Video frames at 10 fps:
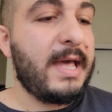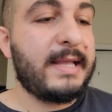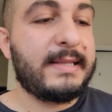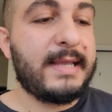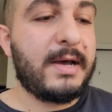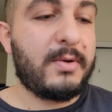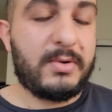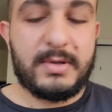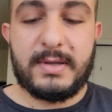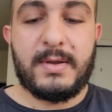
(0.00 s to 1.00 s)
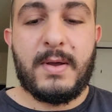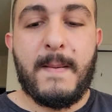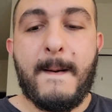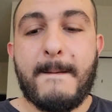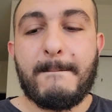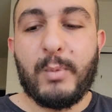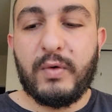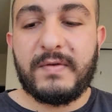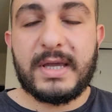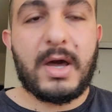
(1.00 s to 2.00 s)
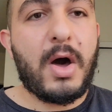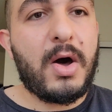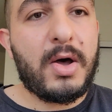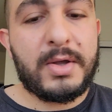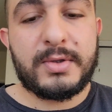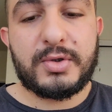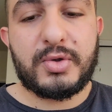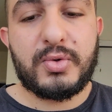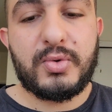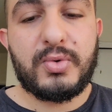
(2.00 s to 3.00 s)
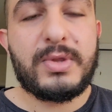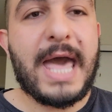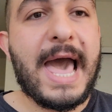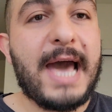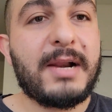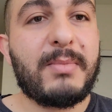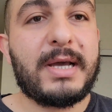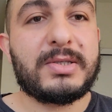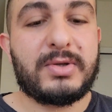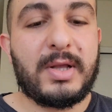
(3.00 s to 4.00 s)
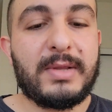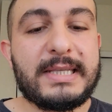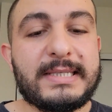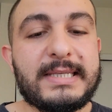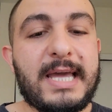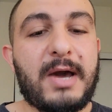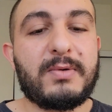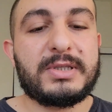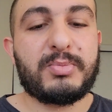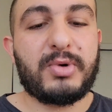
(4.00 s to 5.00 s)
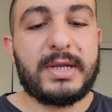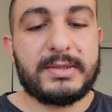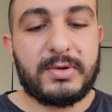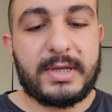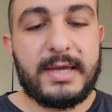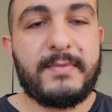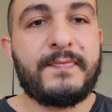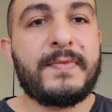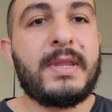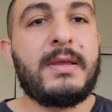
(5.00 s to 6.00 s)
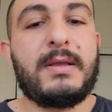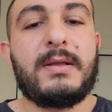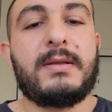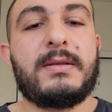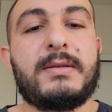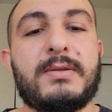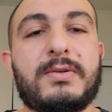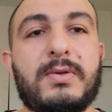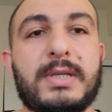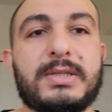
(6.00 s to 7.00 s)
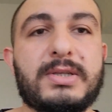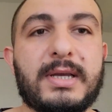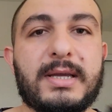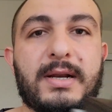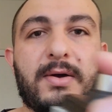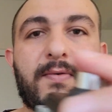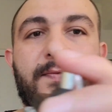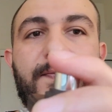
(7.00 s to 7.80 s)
And now, moving on to the Atomizer. Now let's see how it sprays, okay? So let's check it out.